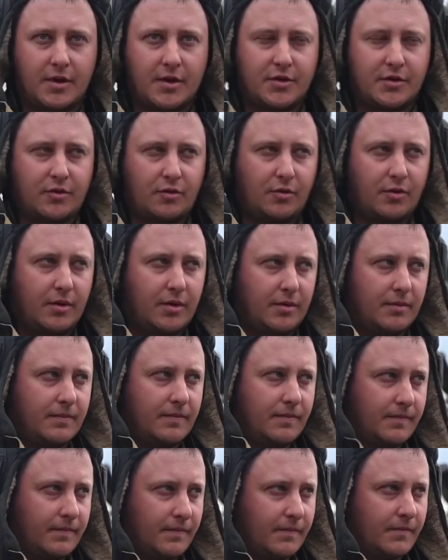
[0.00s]

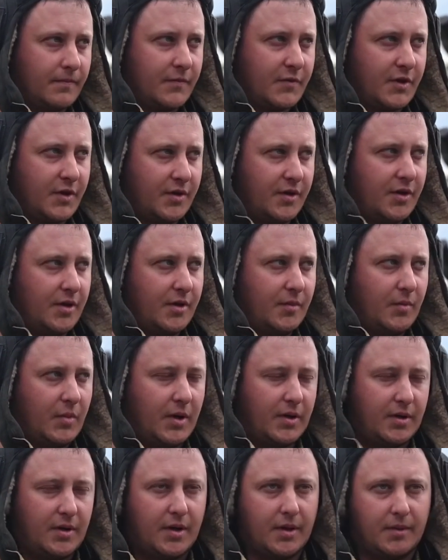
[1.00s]
The guys
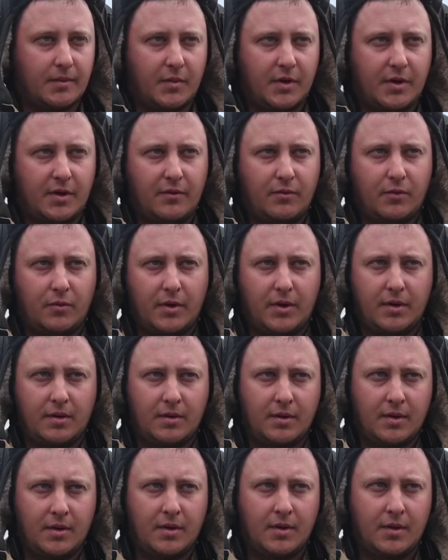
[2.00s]
are in combat mode.
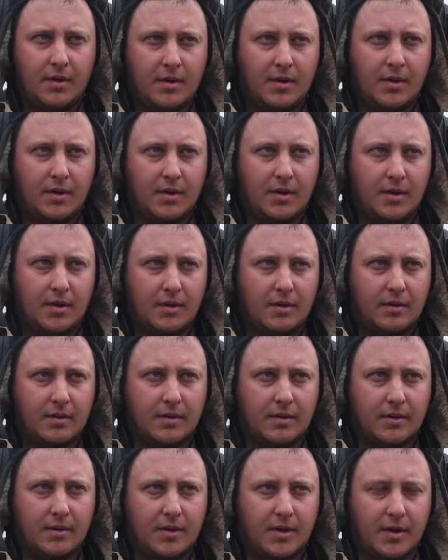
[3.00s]
Everybody
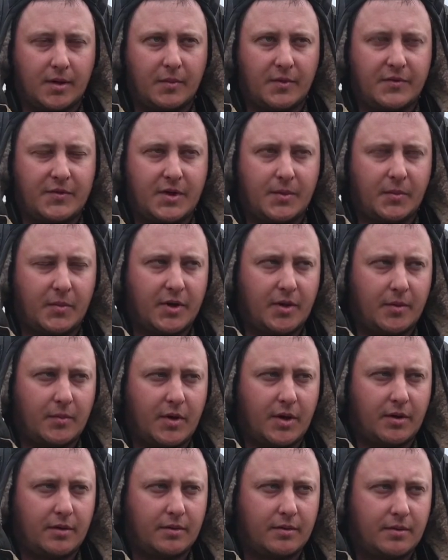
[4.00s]
understands that the
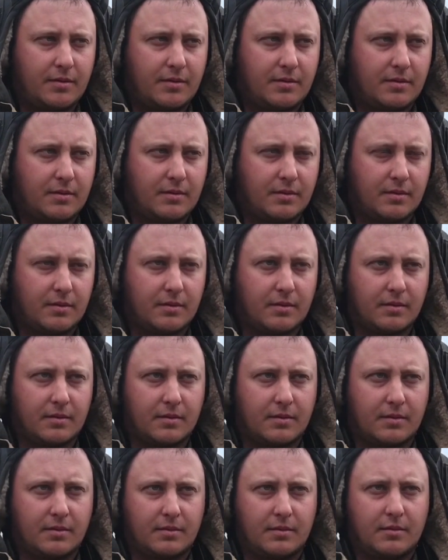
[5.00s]
motherland asks for their
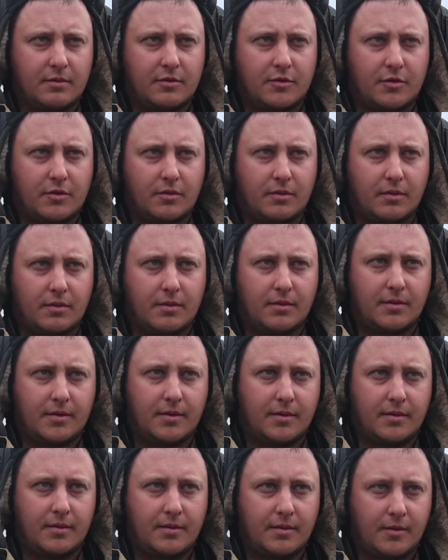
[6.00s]
help, and we
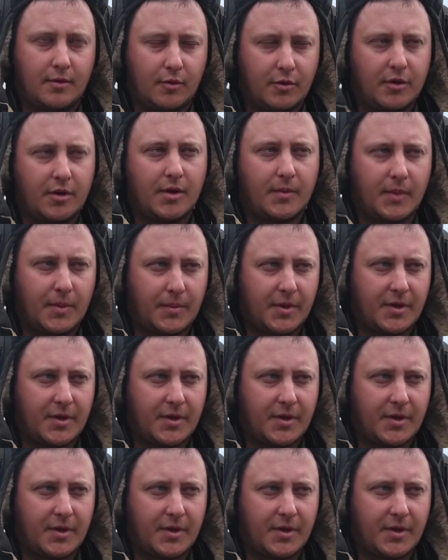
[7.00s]
will fulfill our